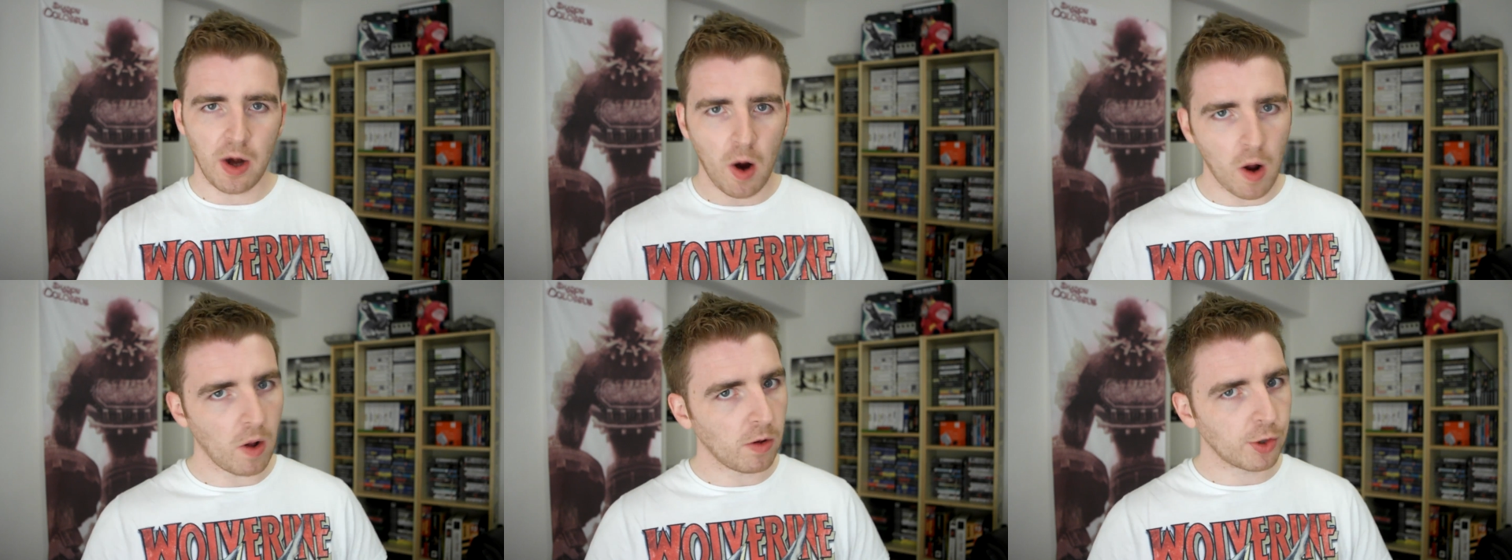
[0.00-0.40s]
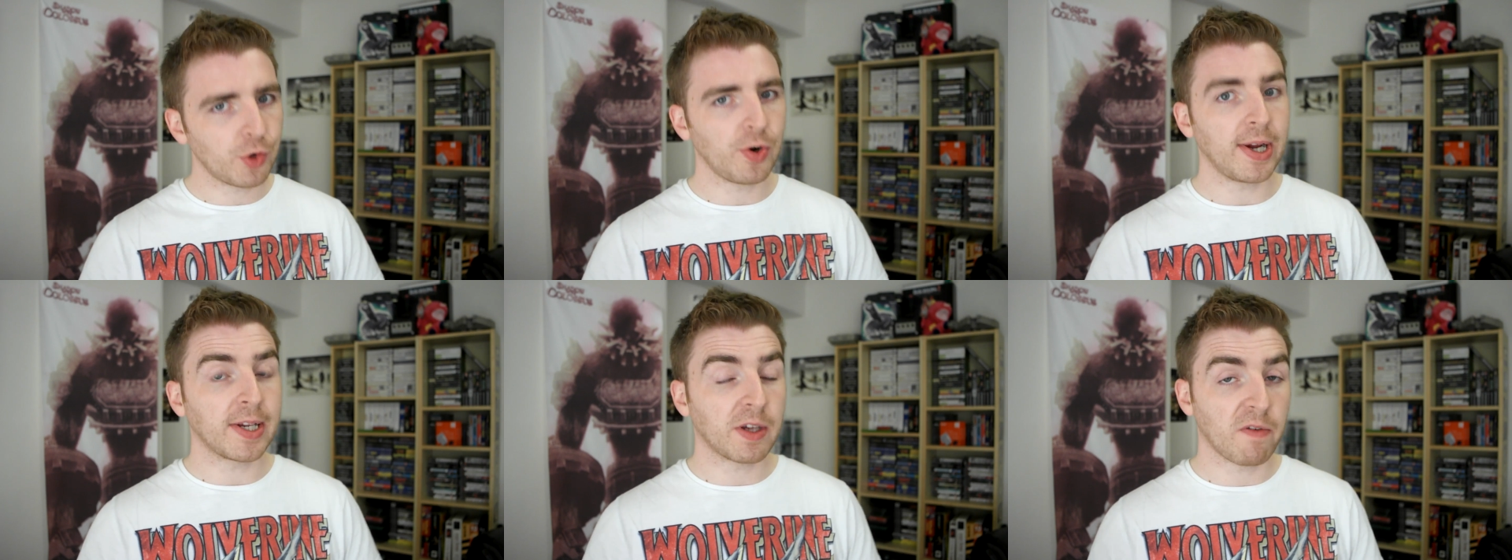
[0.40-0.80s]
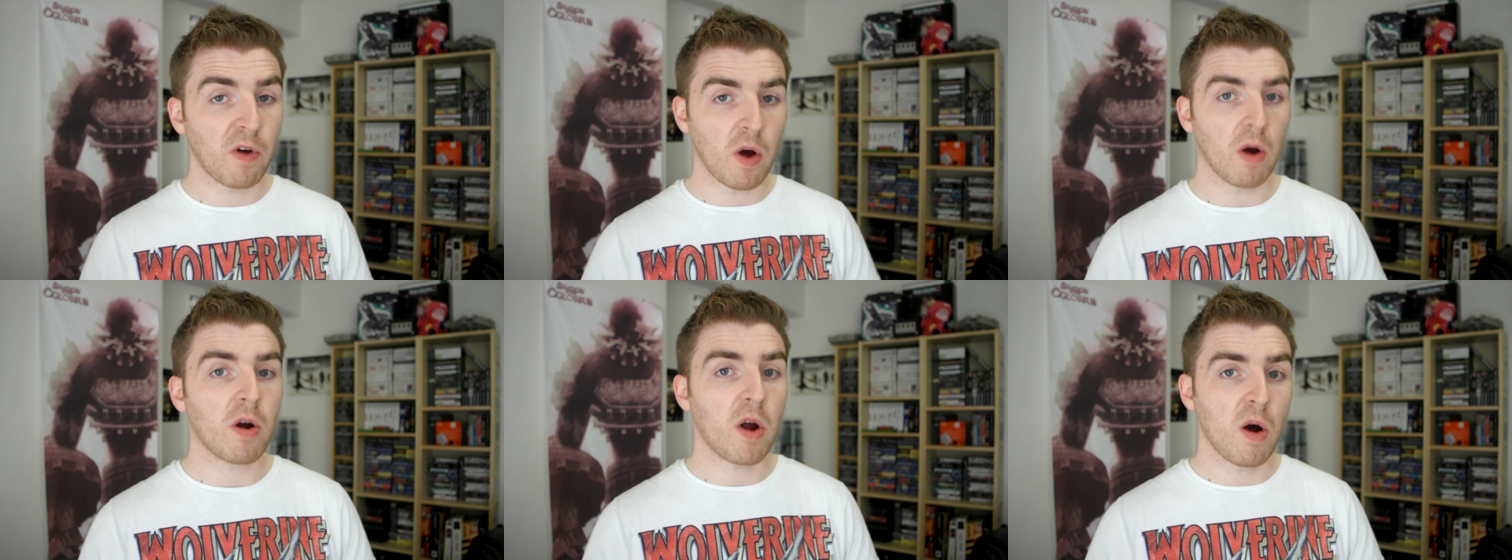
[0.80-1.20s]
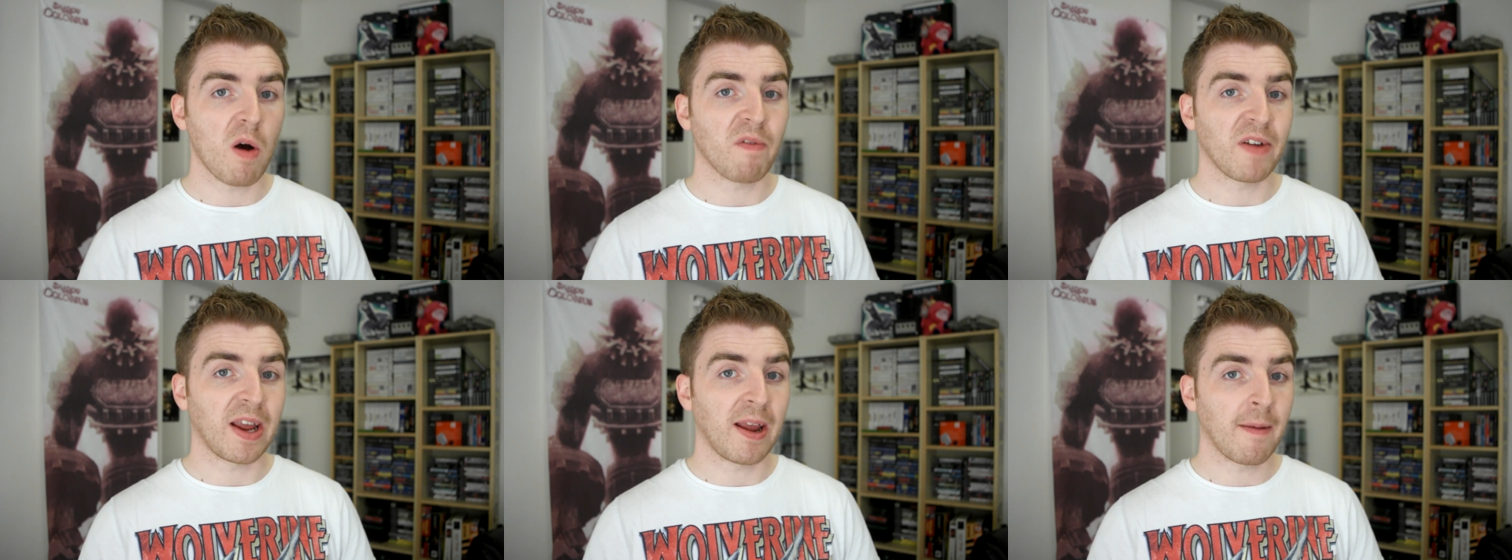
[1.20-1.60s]
all trace of hot
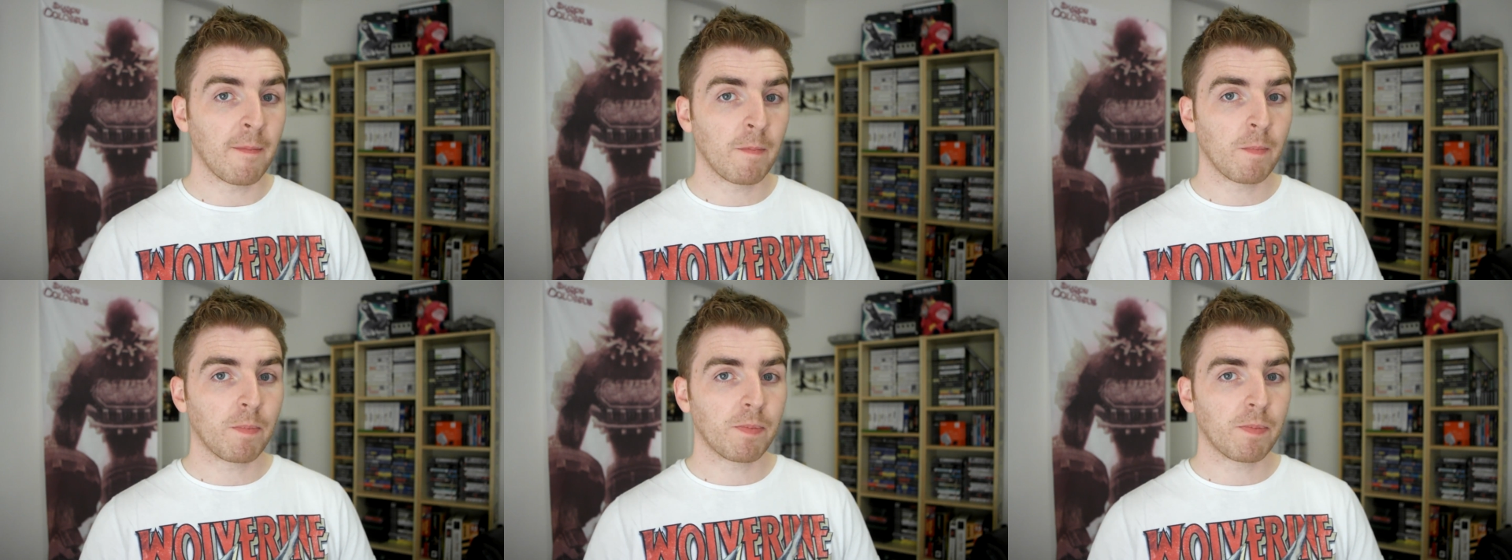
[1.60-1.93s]
coffee. At